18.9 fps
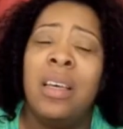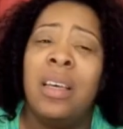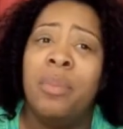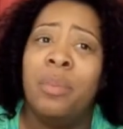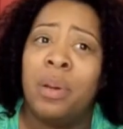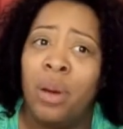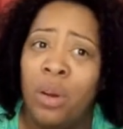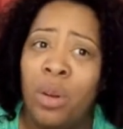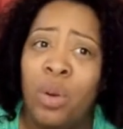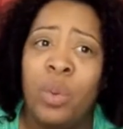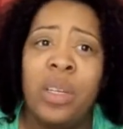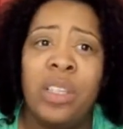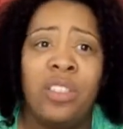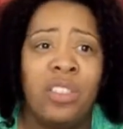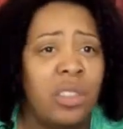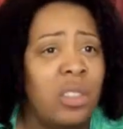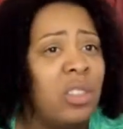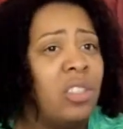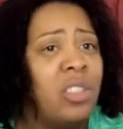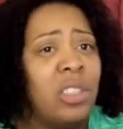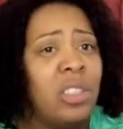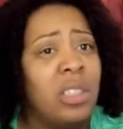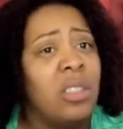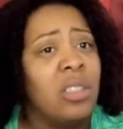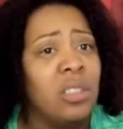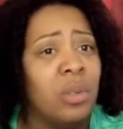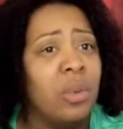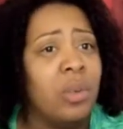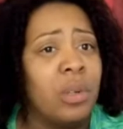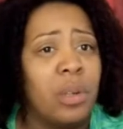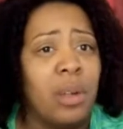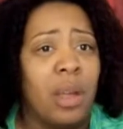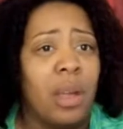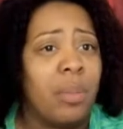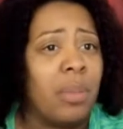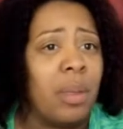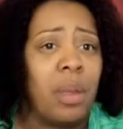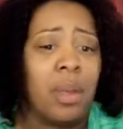But on Queen Sugar, she is doing a
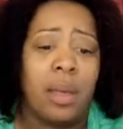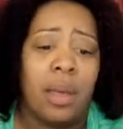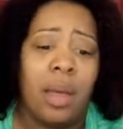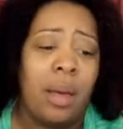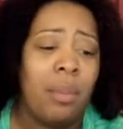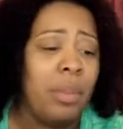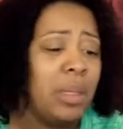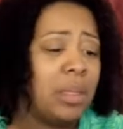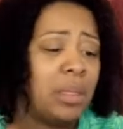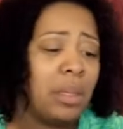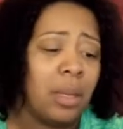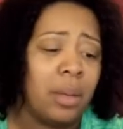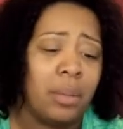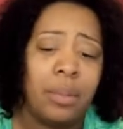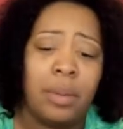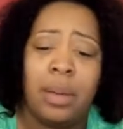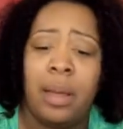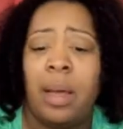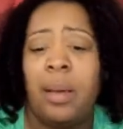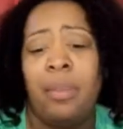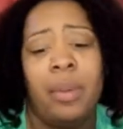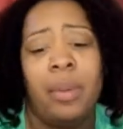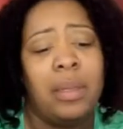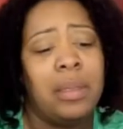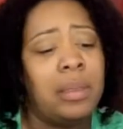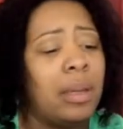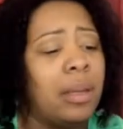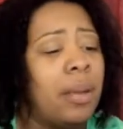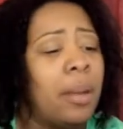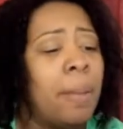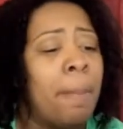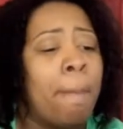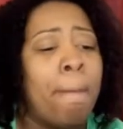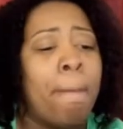damn thing. I must say that.